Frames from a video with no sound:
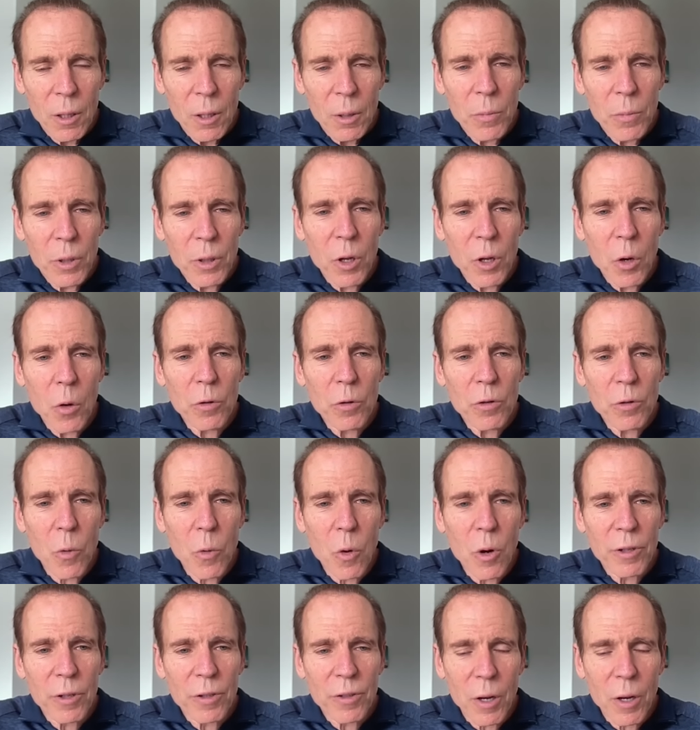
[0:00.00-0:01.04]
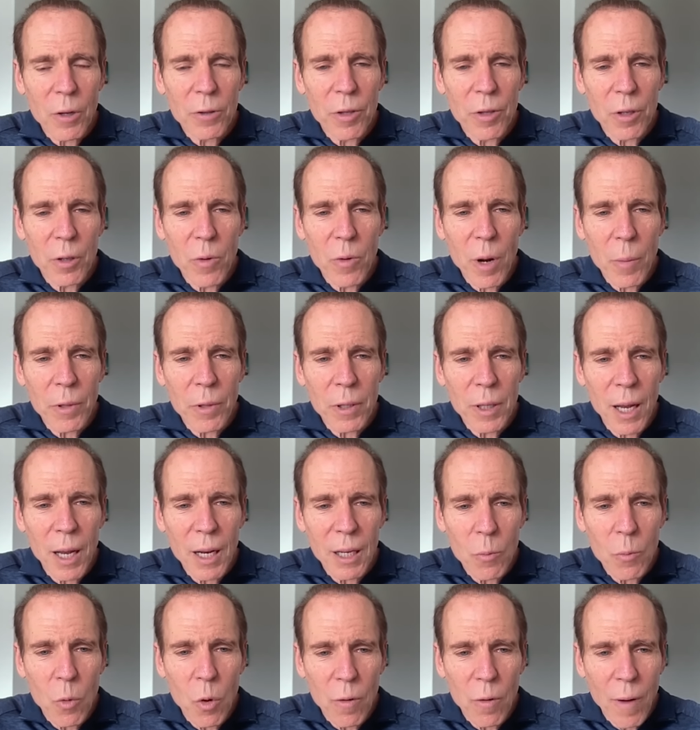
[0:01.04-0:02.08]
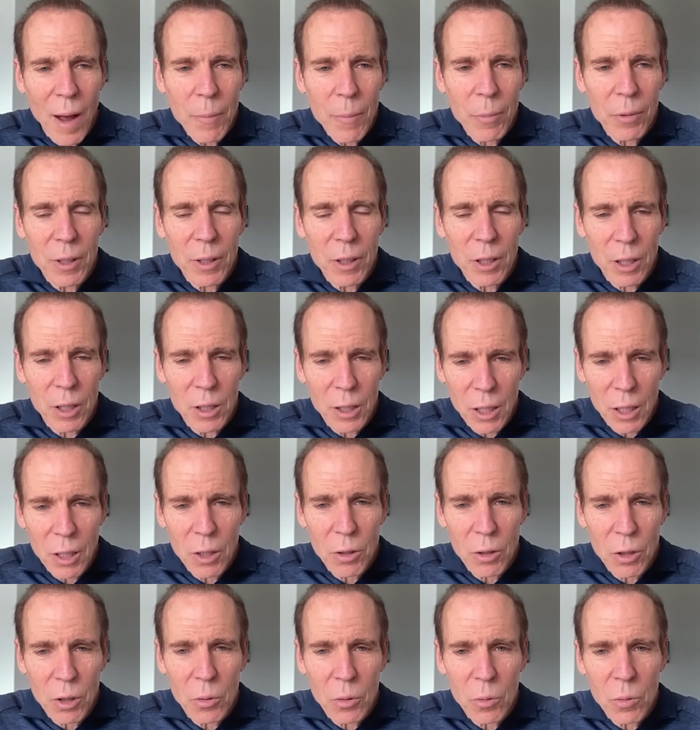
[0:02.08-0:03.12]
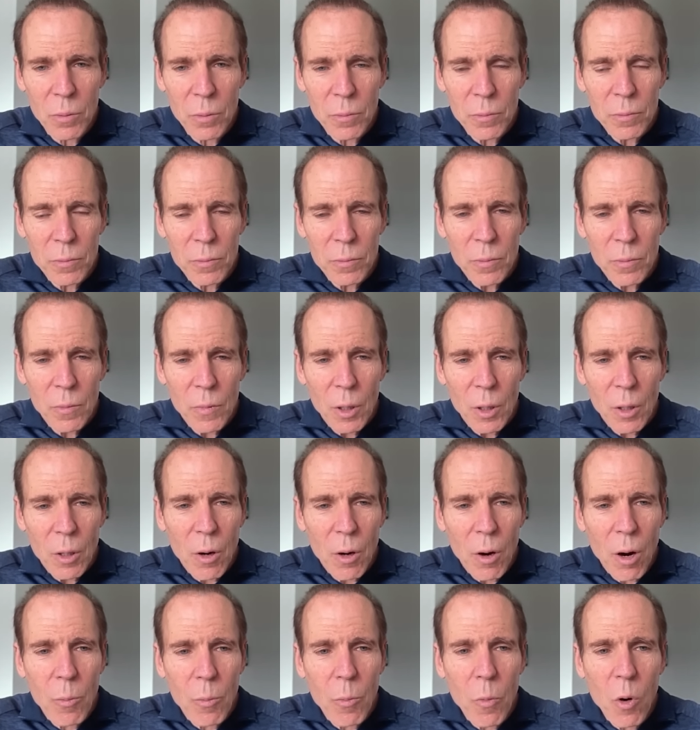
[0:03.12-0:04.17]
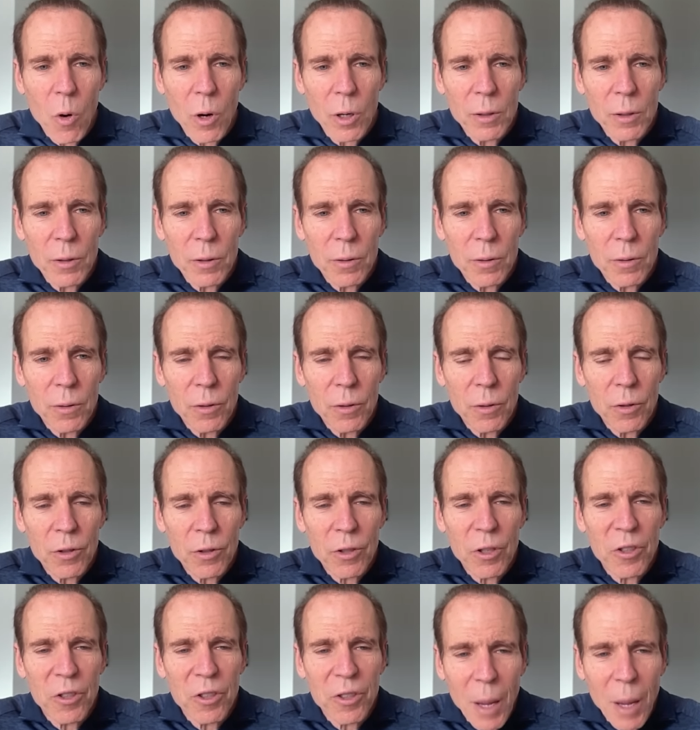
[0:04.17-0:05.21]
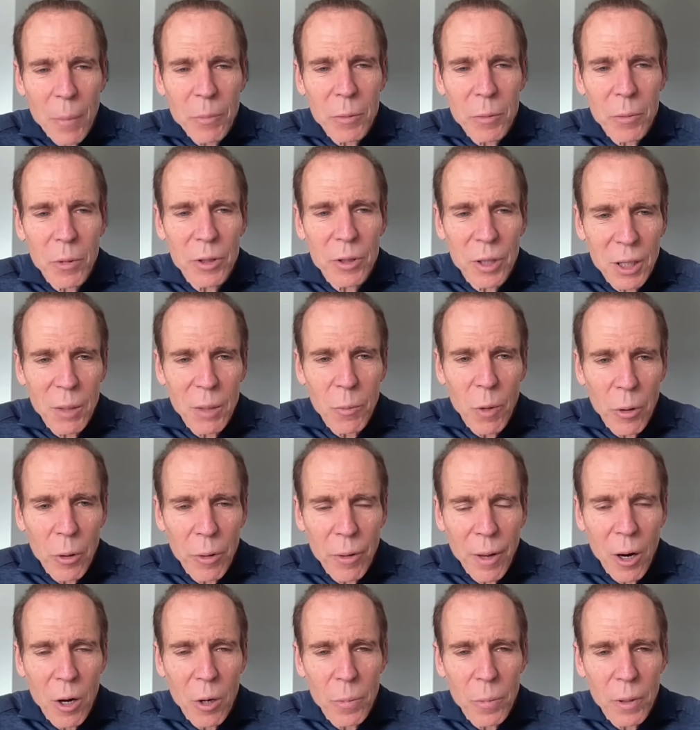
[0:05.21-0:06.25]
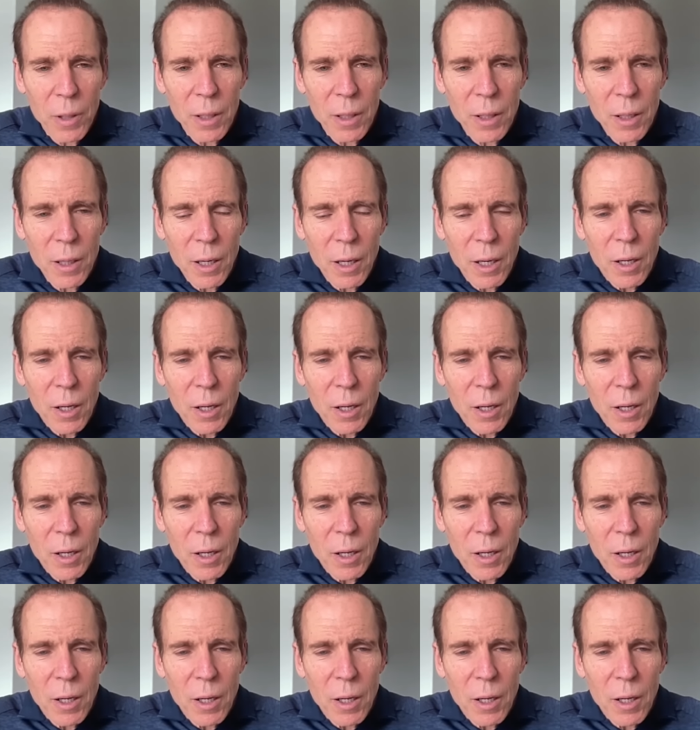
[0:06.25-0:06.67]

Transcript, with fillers: But those more cells that are replicating more rapidly that can kill you are more susceptible to chemotherapy.